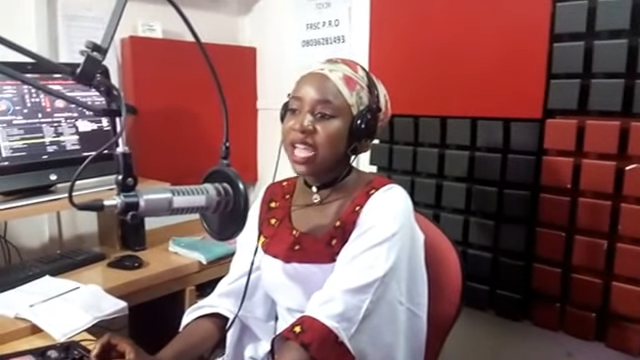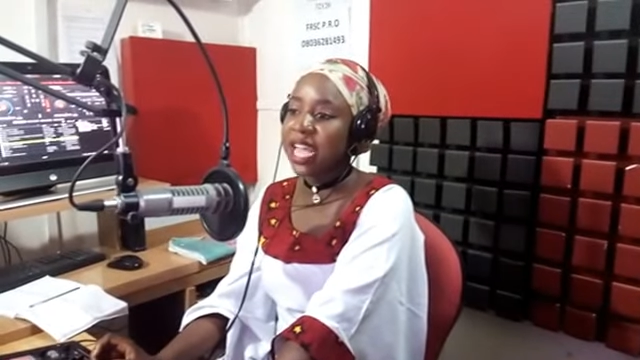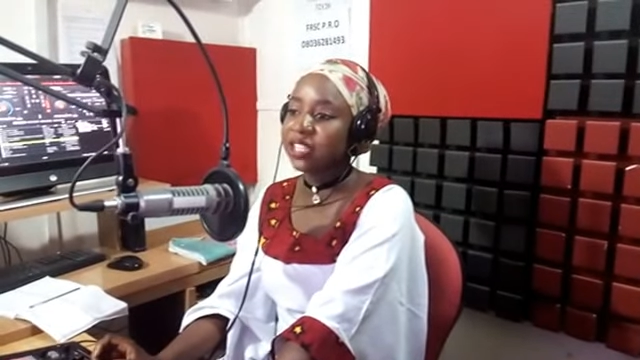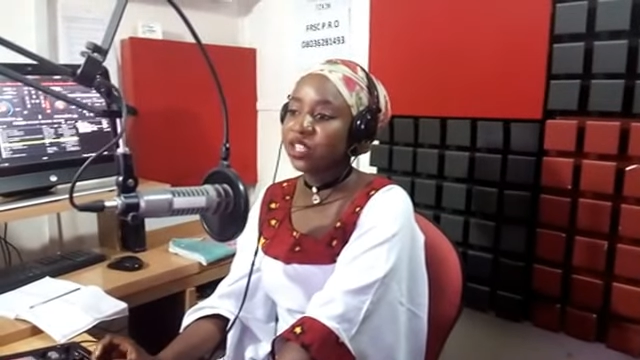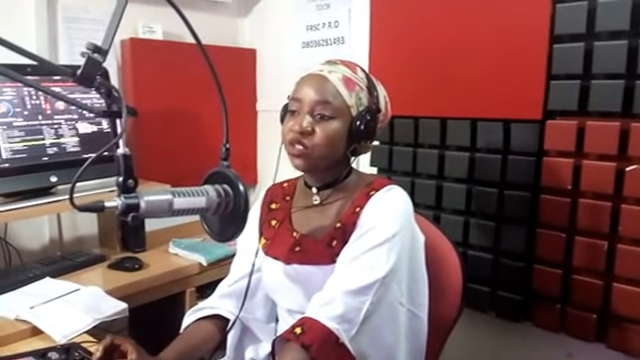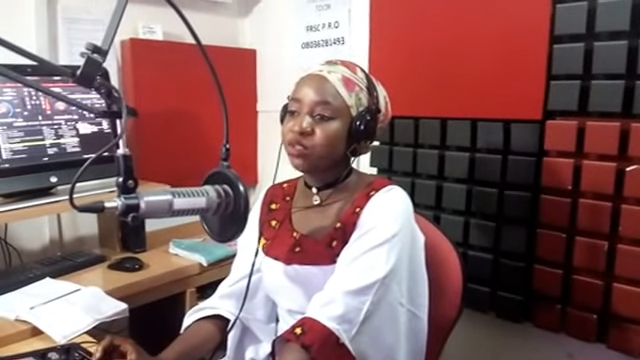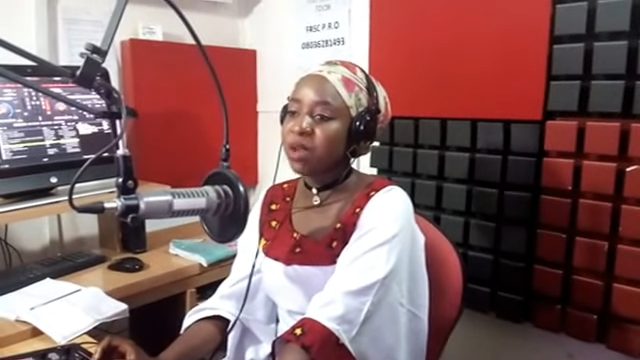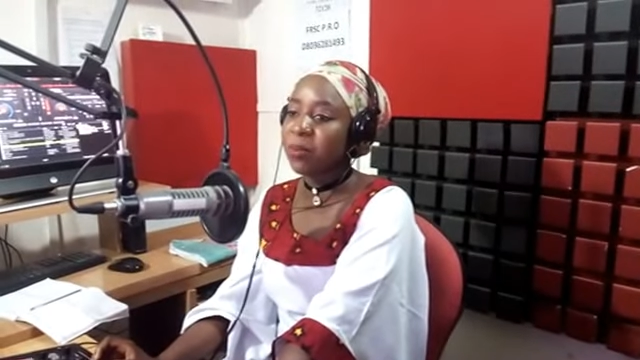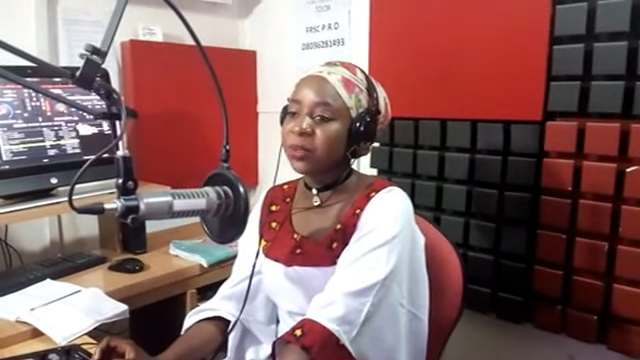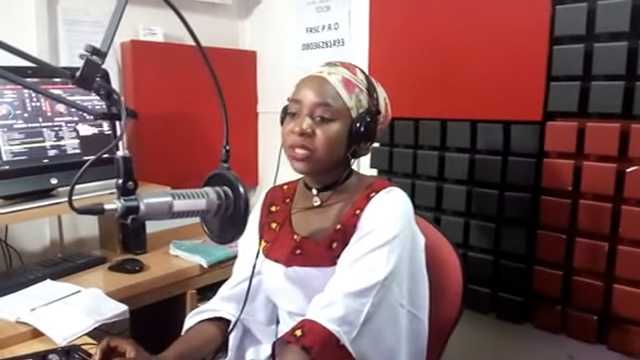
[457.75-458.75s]
and
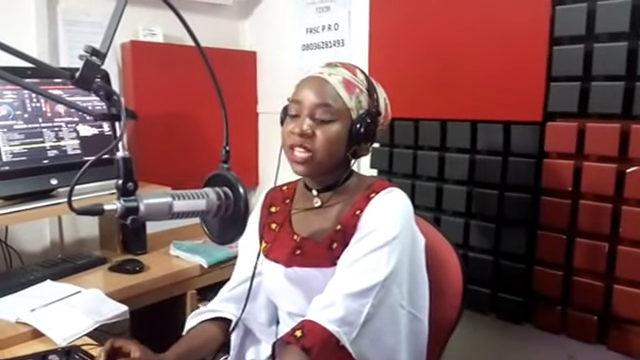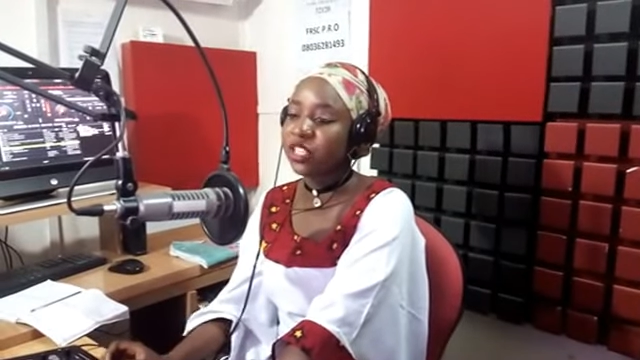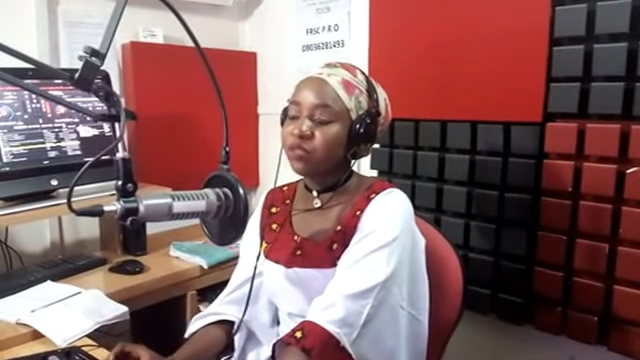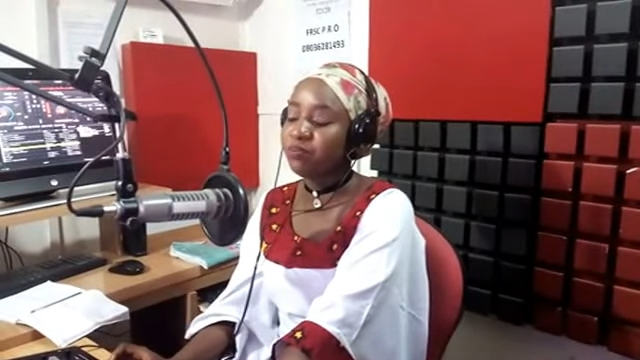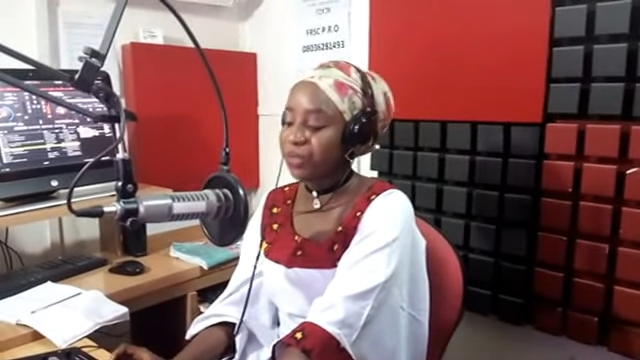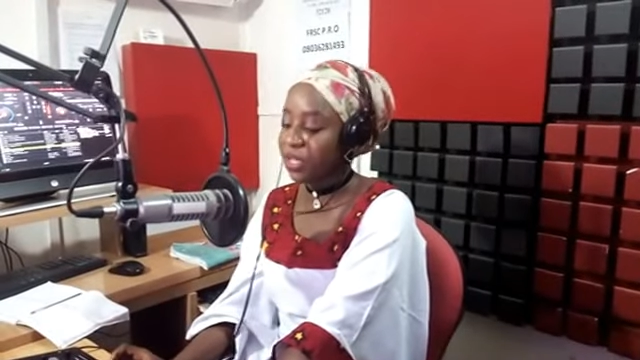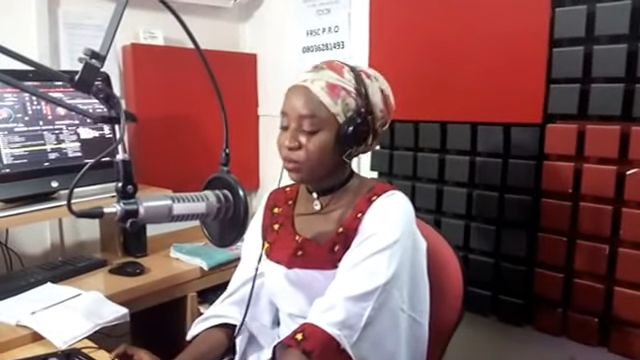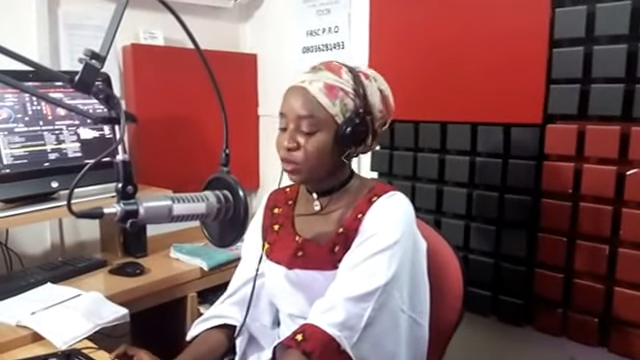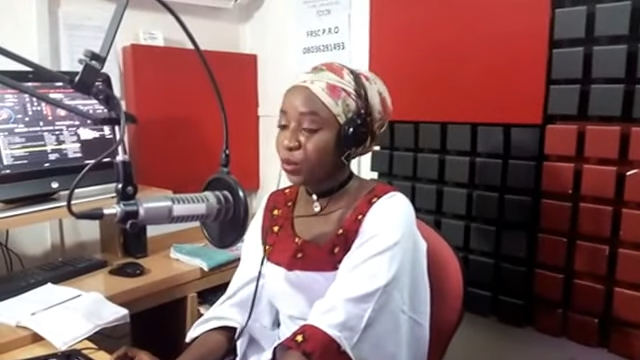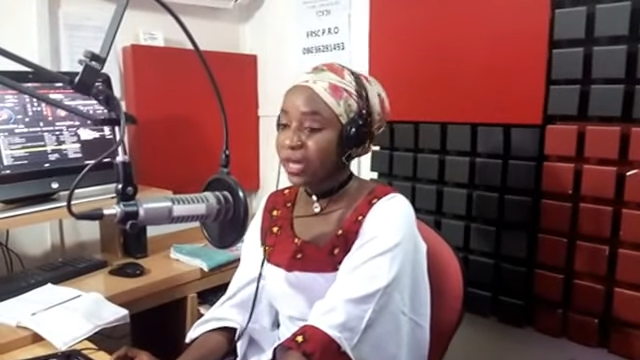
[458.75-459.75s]
Consumer Protection
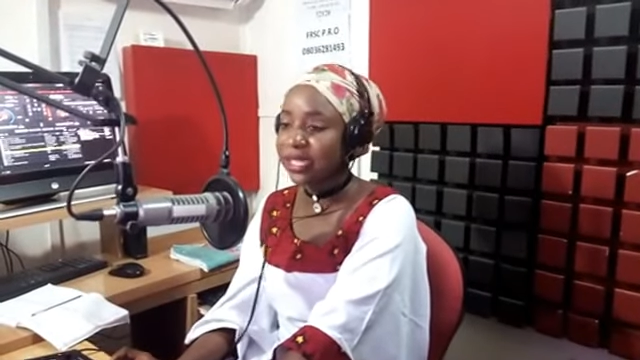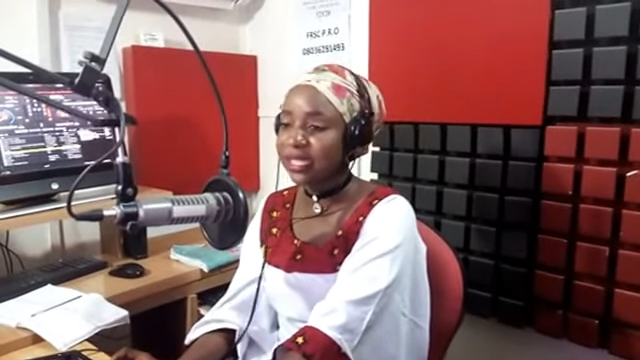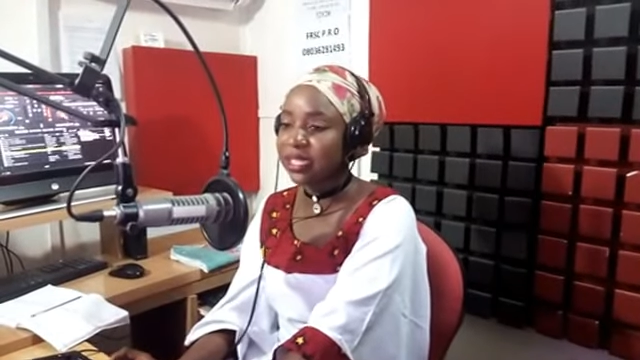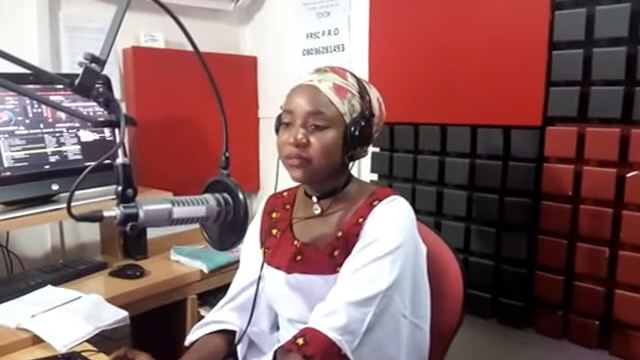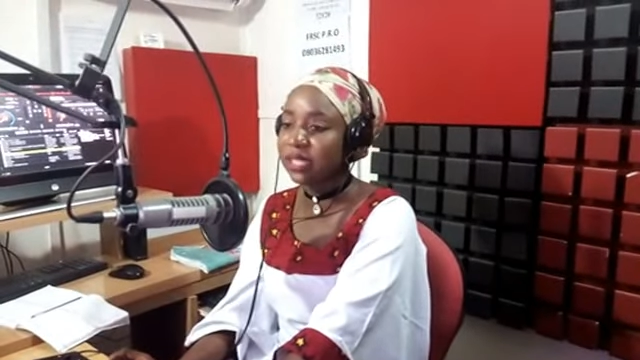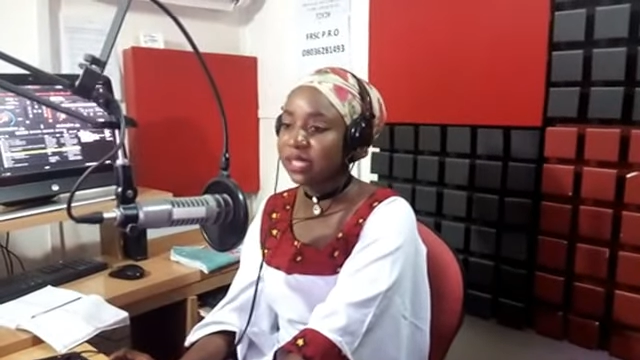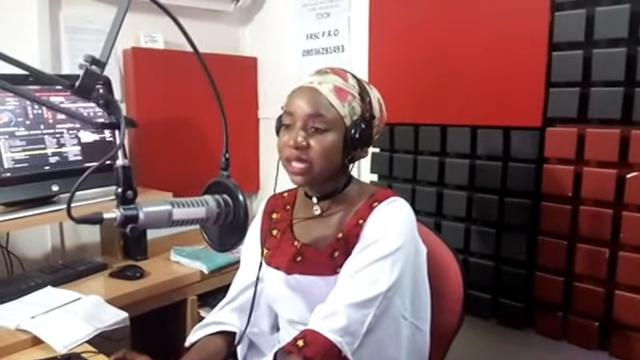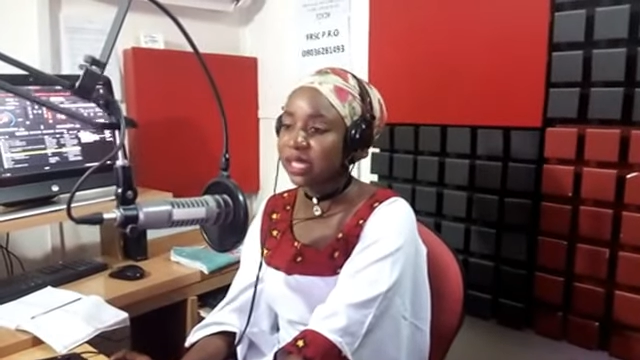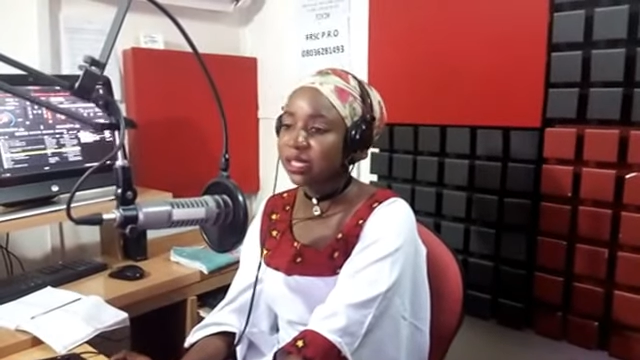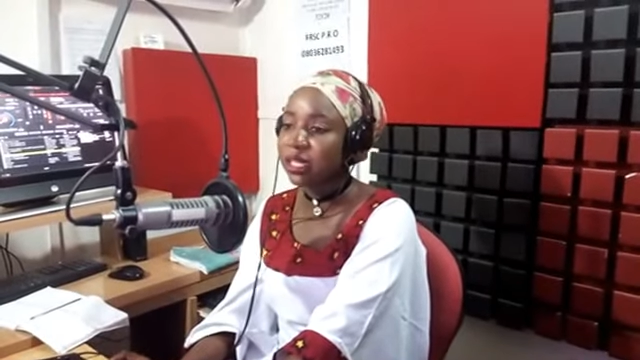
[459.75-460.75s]
Bill
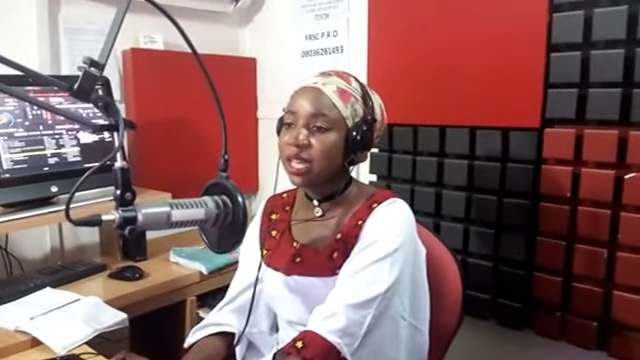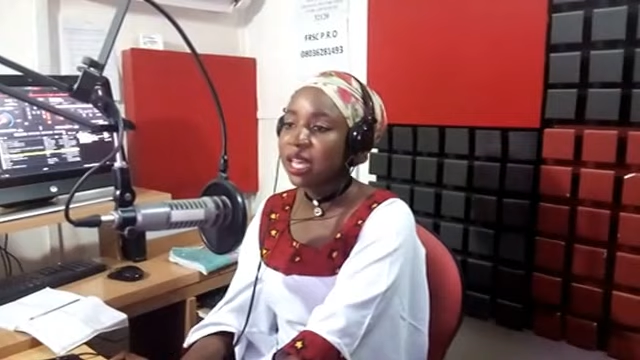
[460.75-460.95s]
2017.